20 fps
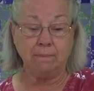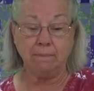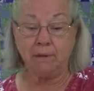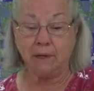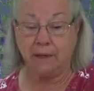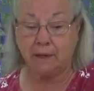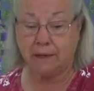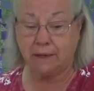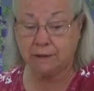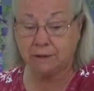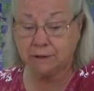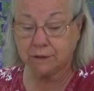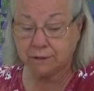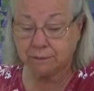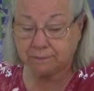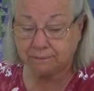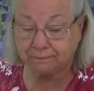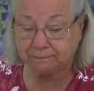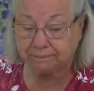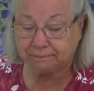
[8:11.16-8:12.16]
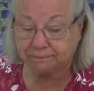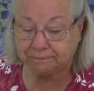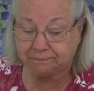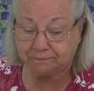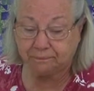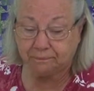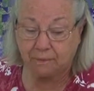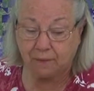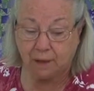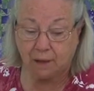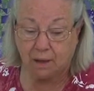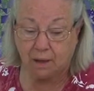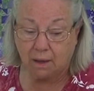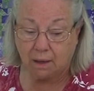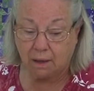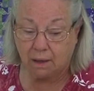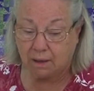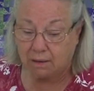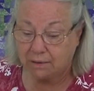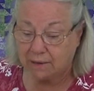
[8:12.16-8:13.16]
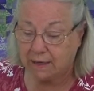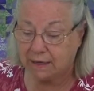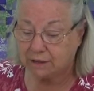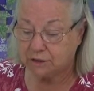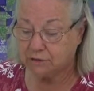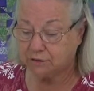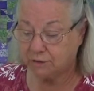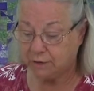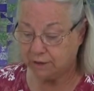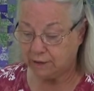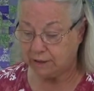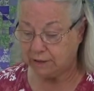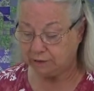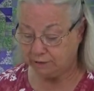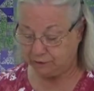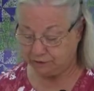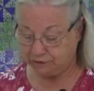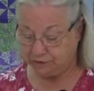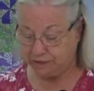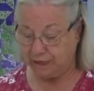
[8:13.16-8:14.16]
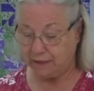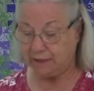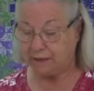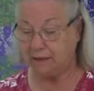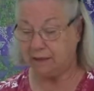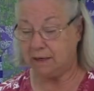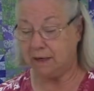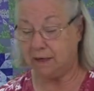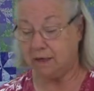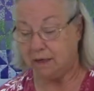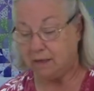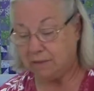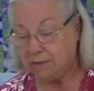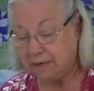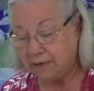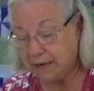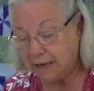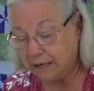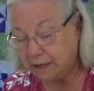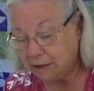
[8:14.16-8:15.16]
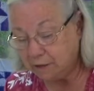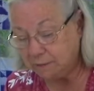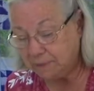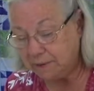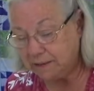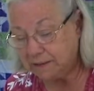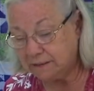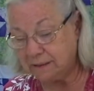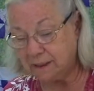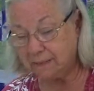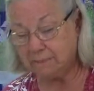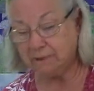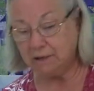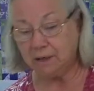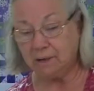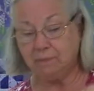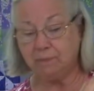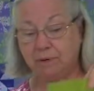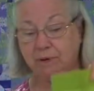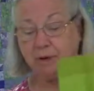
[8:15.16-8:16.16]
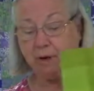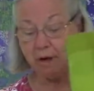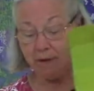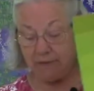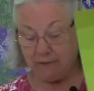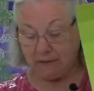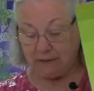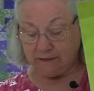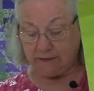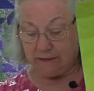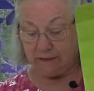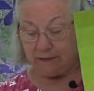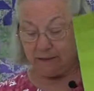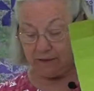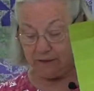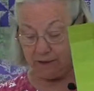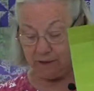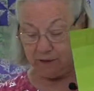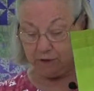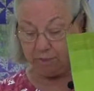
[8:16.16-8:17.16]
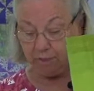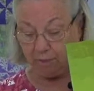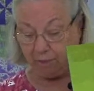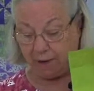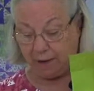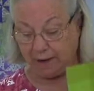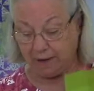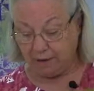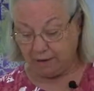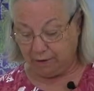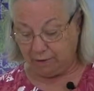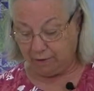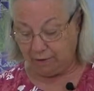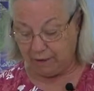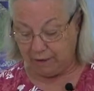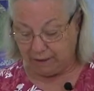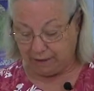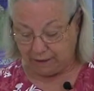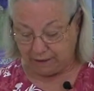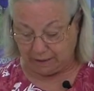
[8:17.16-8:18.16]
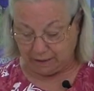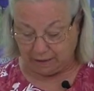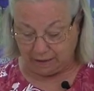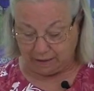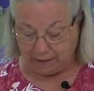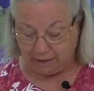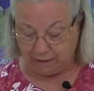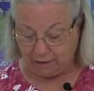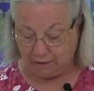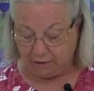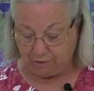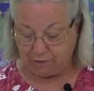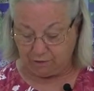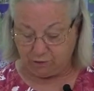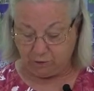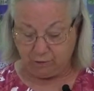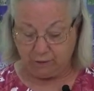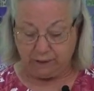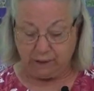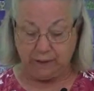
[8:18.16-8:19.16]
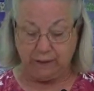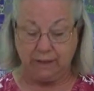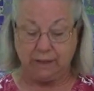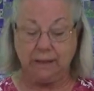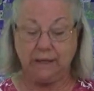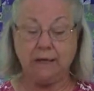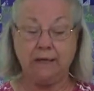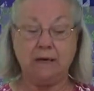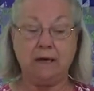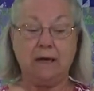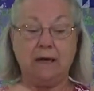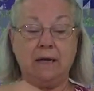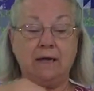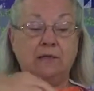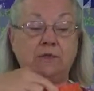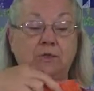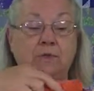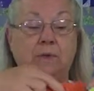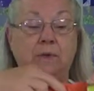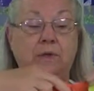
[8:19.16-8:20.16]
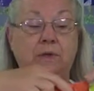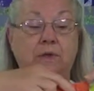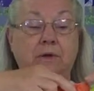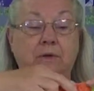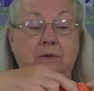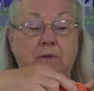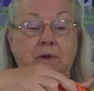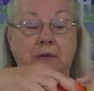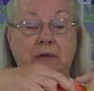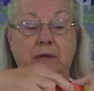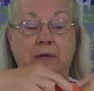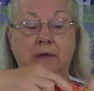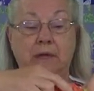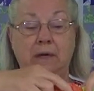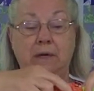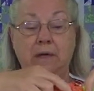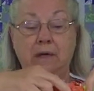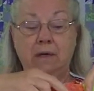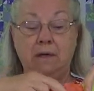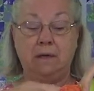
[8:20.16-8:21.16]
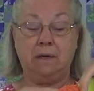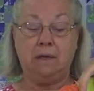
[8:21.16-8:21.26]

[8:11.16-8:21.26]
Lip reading: them cut. That's for another set. The next piece I'm going to put on this is this bright green, and it goes really nice with the green